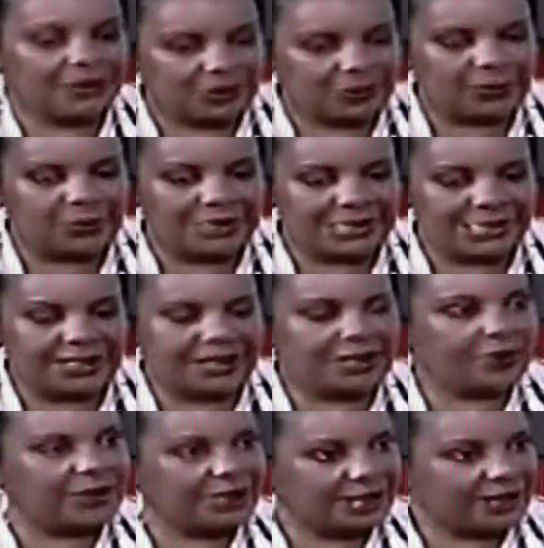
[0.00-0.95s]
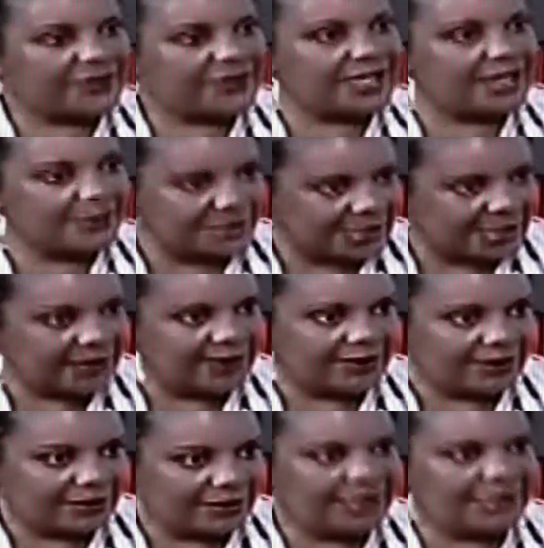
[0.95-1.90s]
we said that we have to come
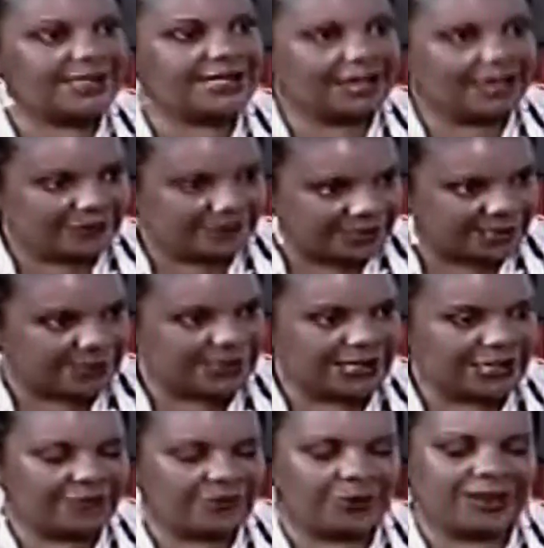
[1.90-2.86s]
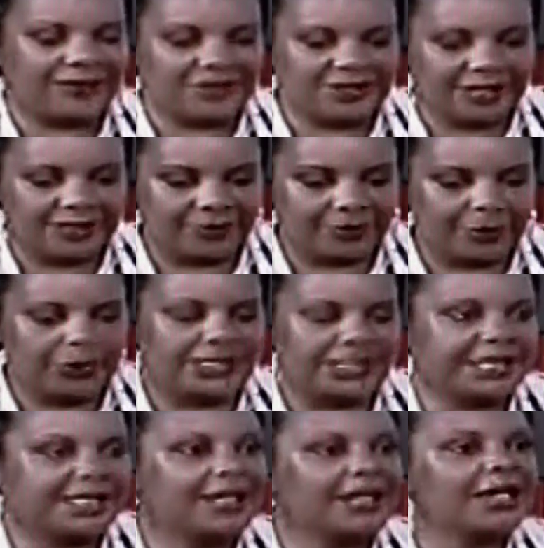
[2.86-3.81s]
together. They said they have to come together. We have to have a
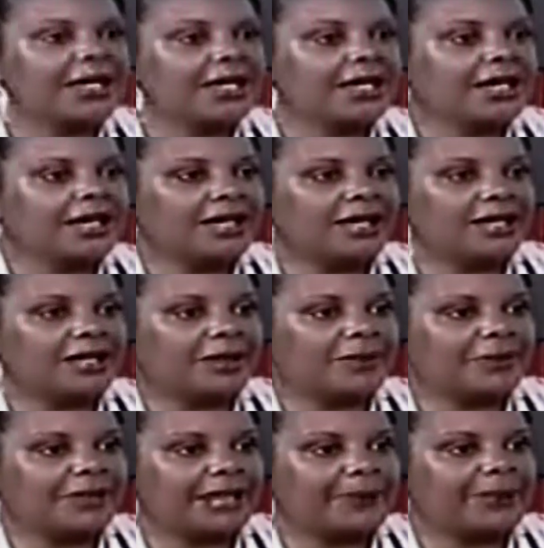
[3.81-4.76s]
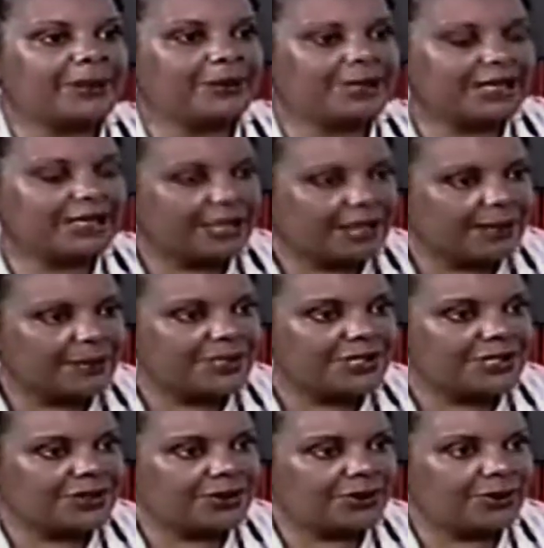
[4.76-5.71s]
body that people can come
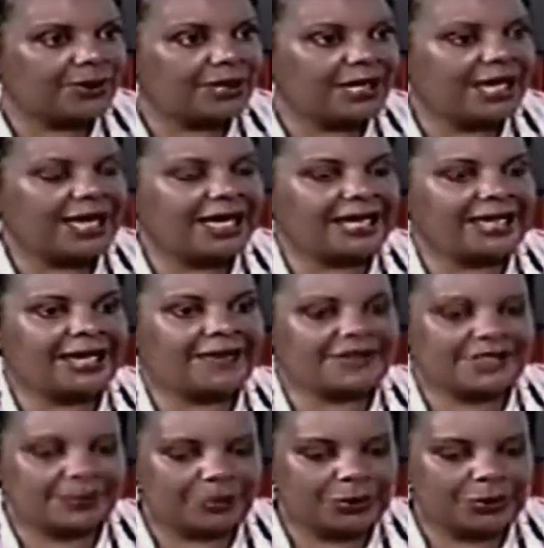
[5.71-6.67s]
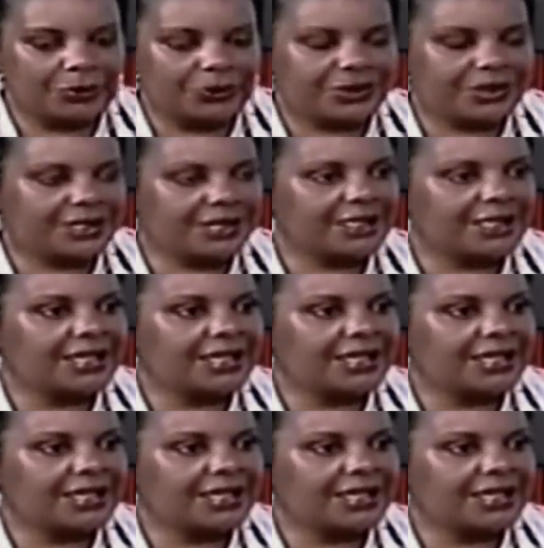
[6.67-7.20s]
to and have support